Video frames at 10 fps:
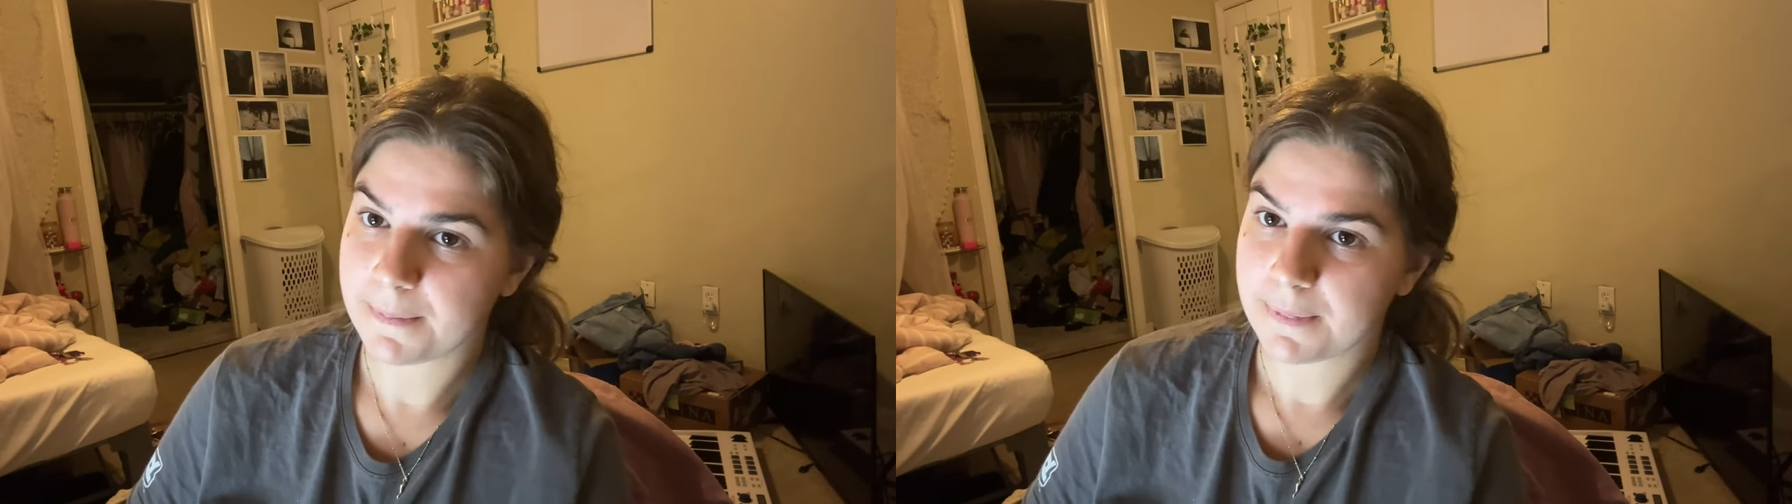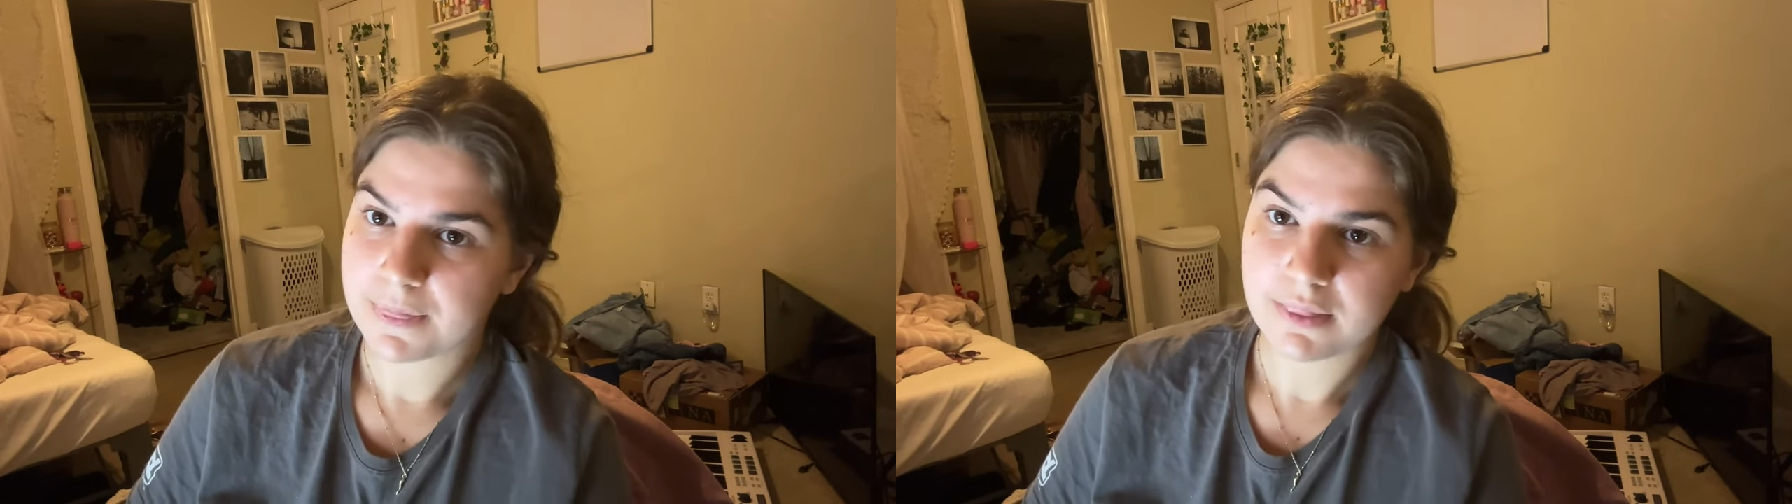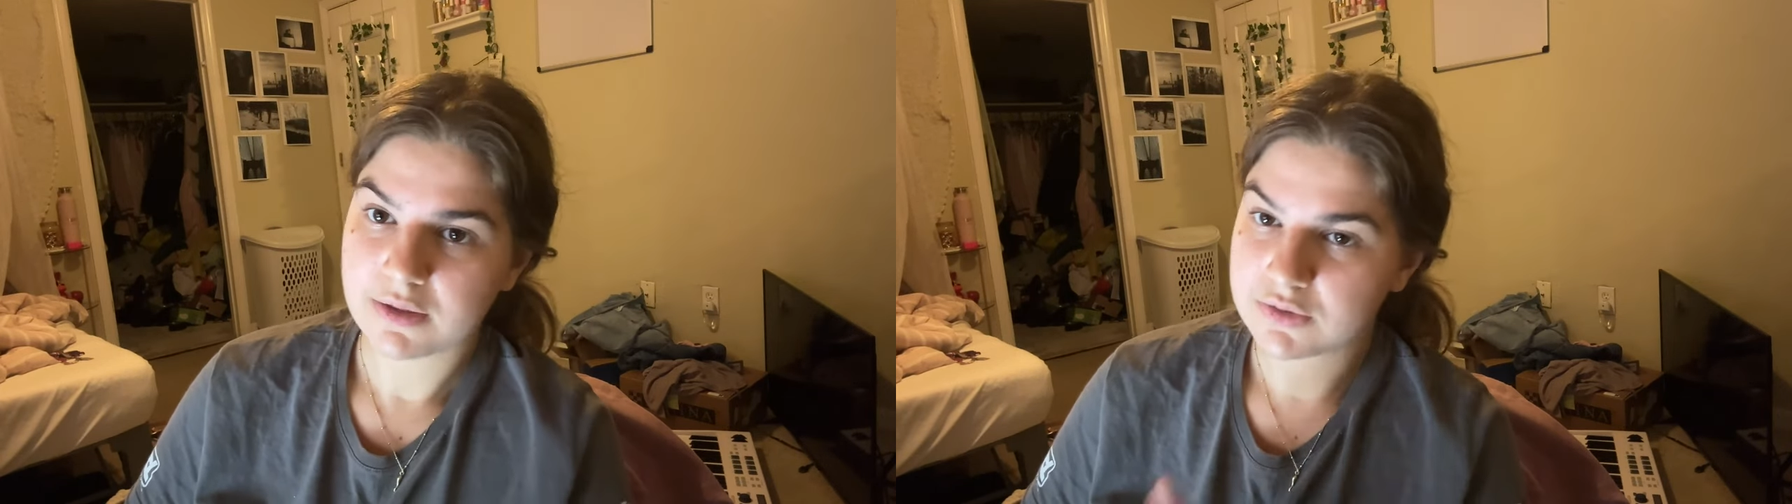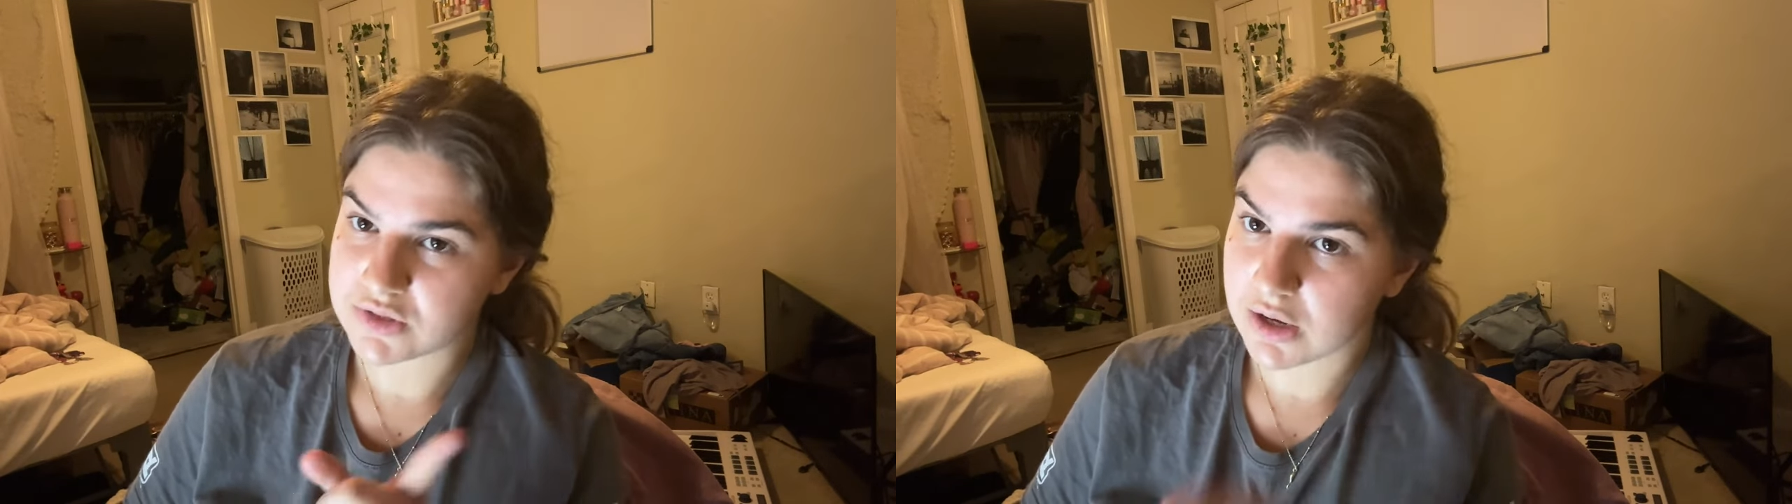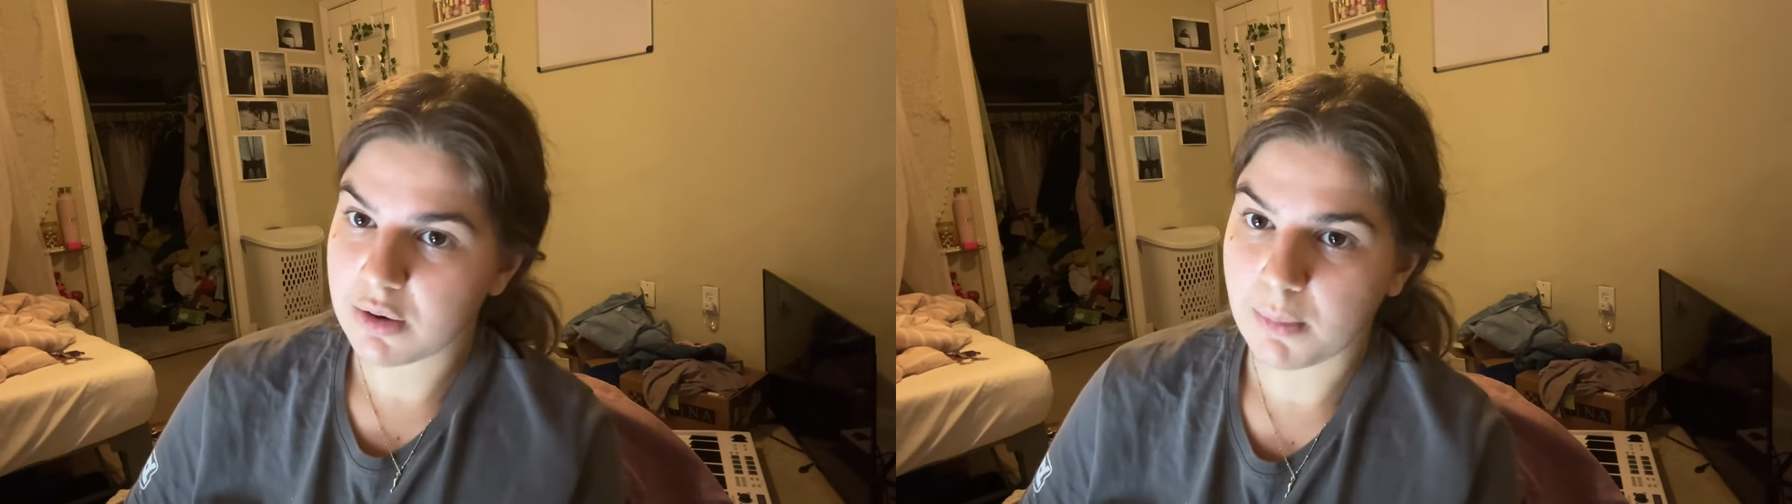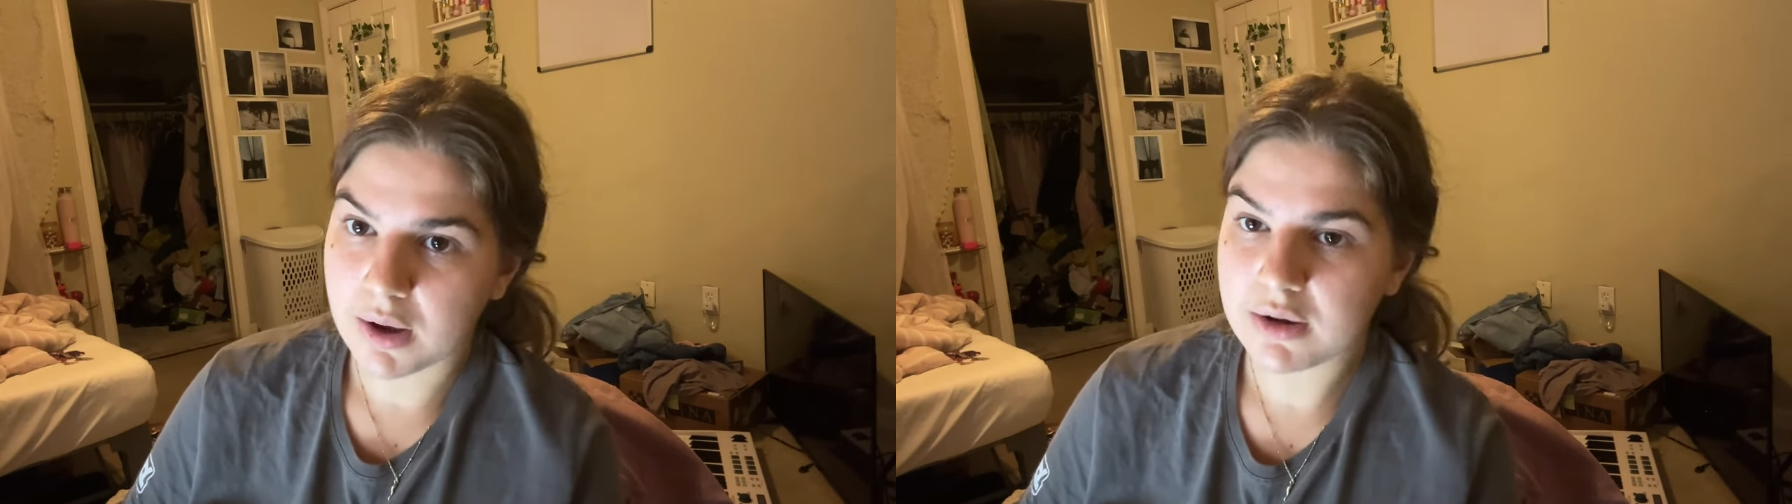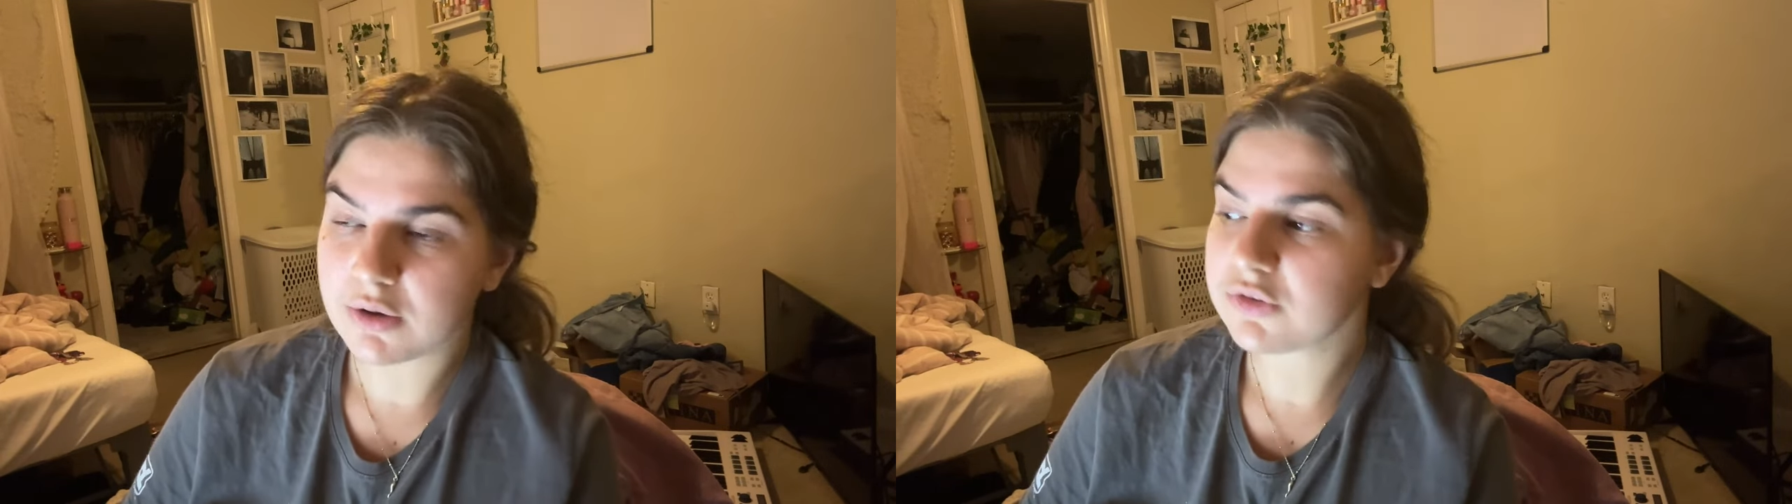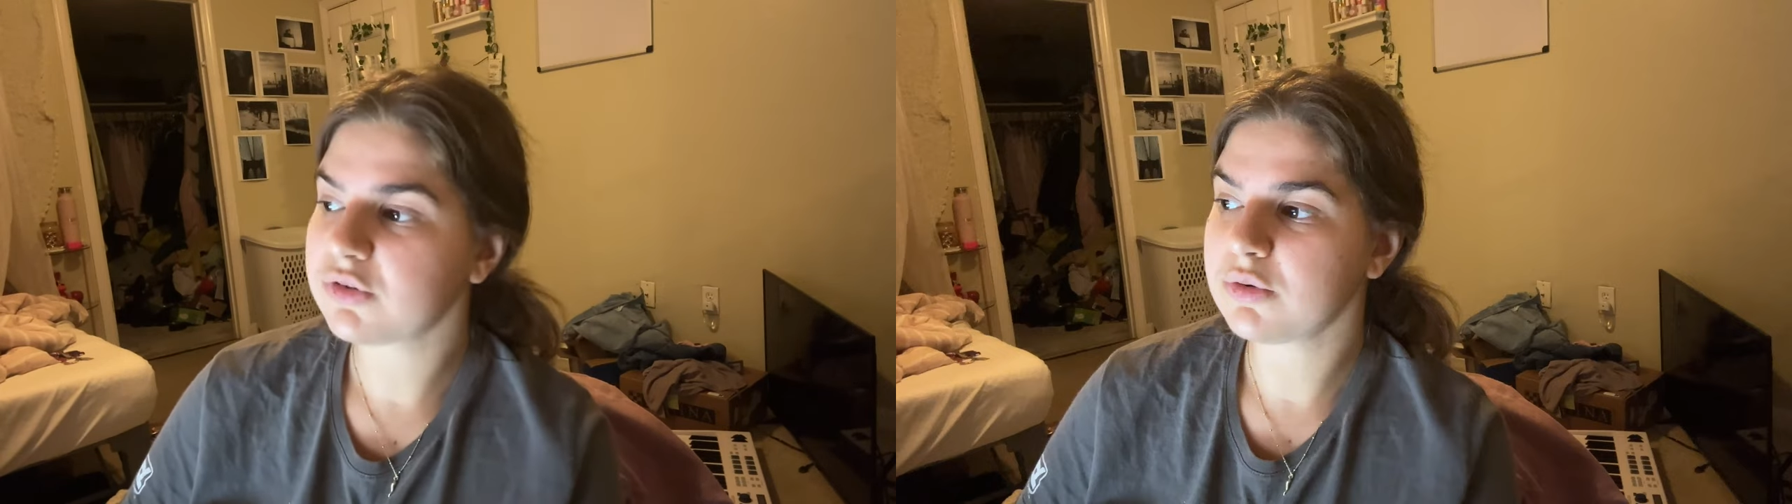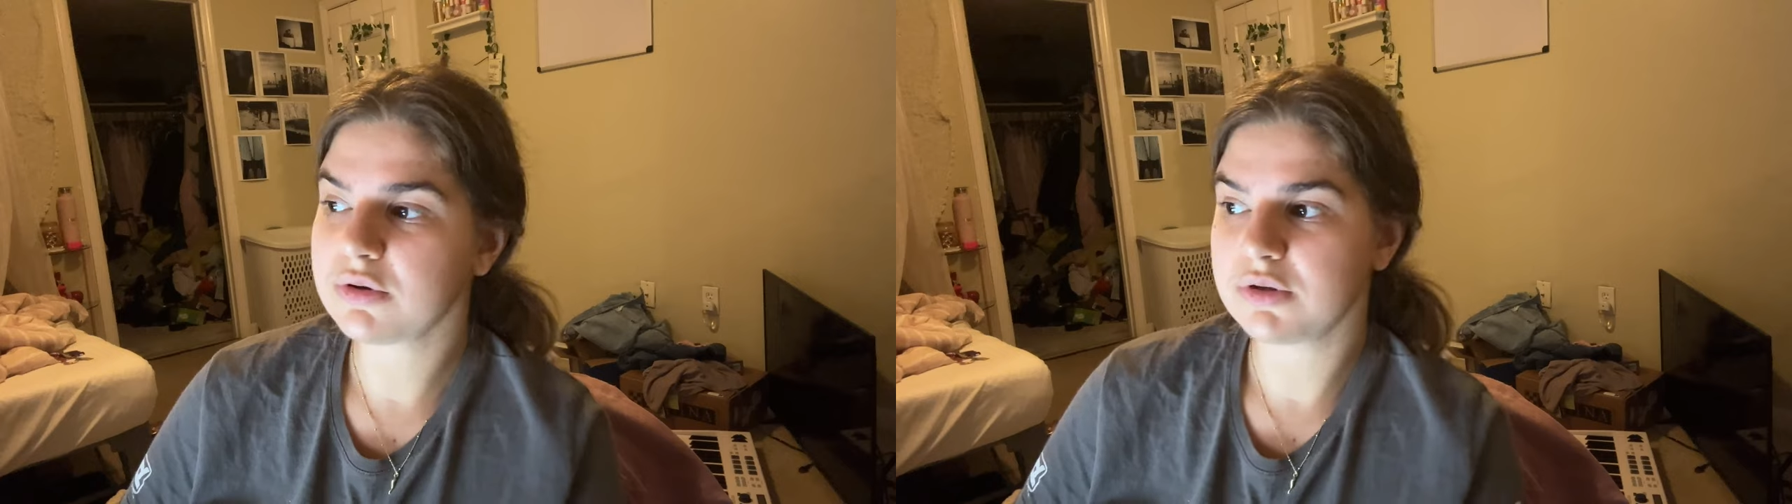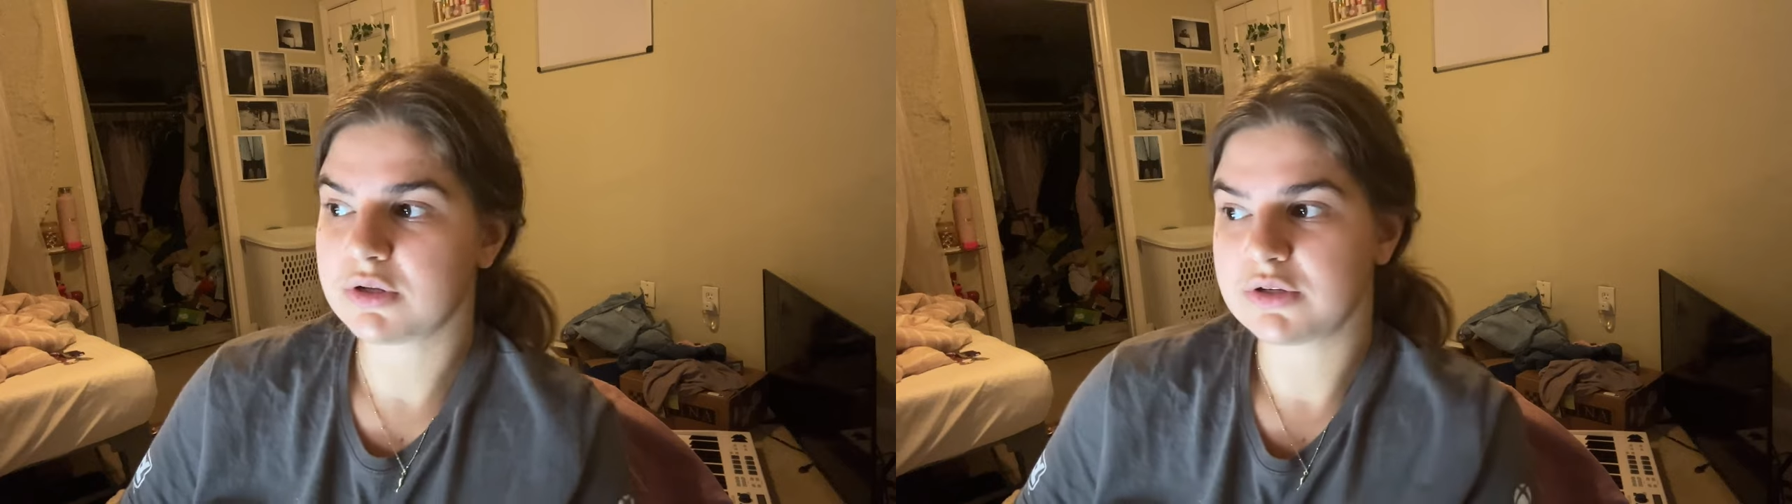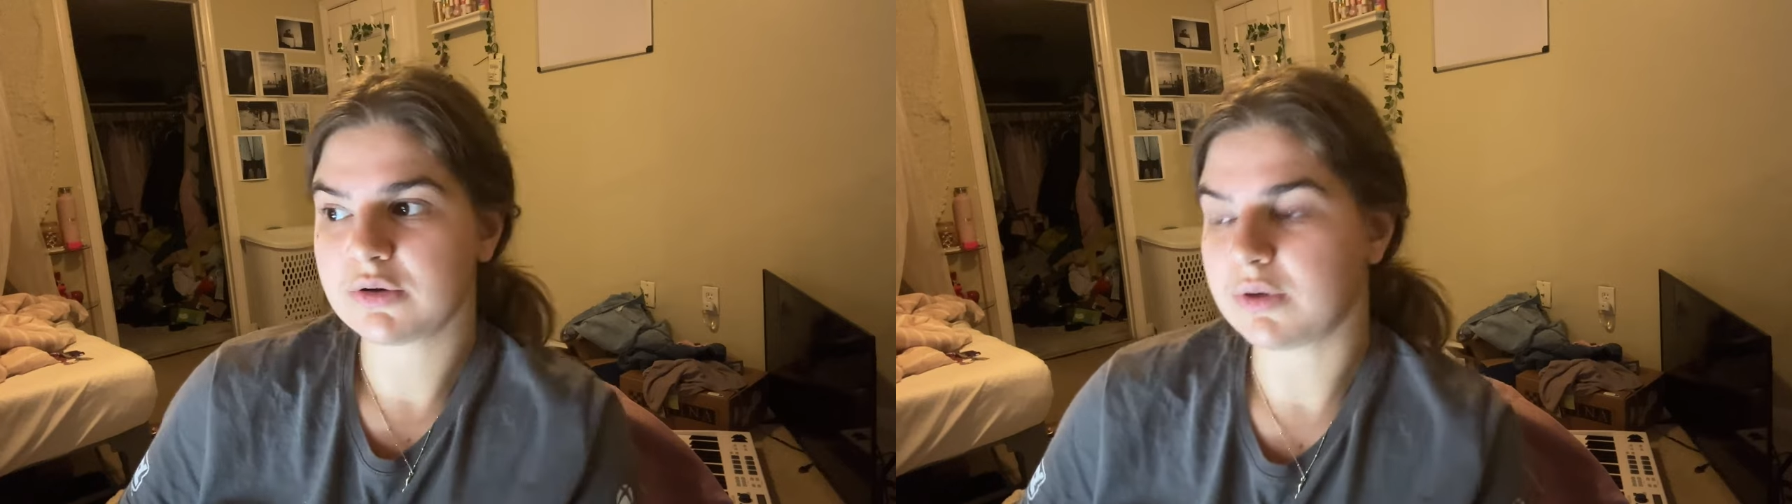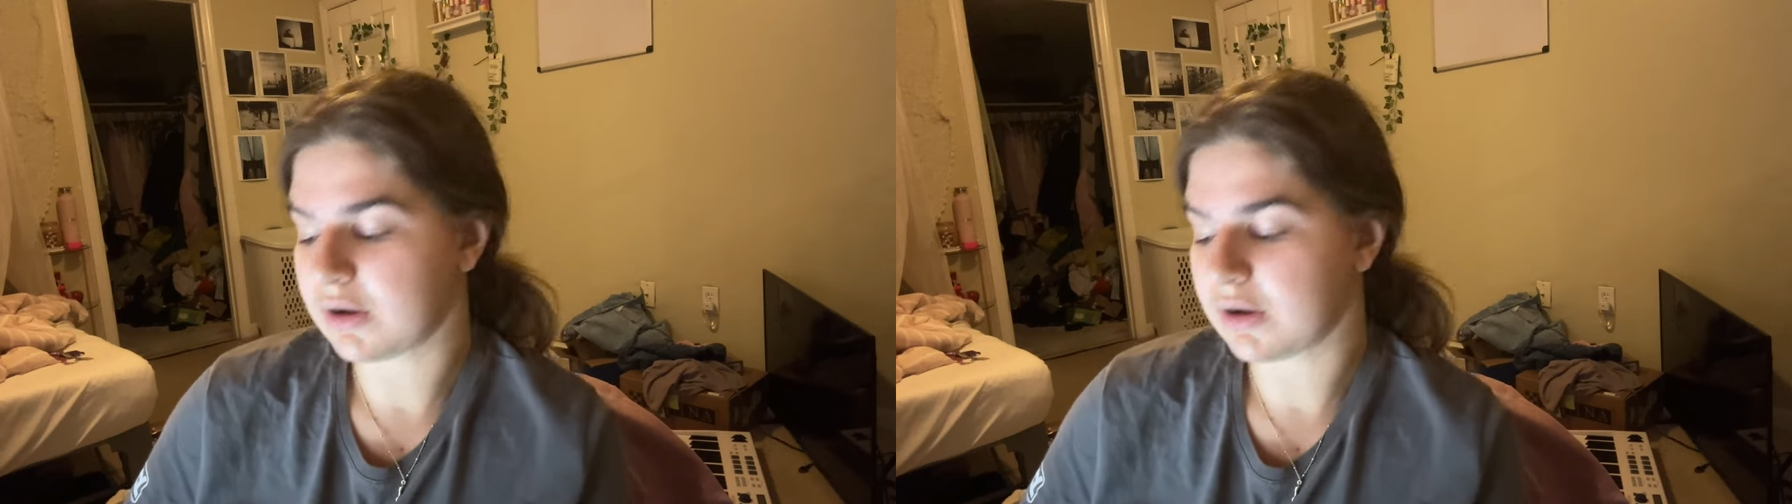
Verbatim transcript: you set your mind out to it, you can do it.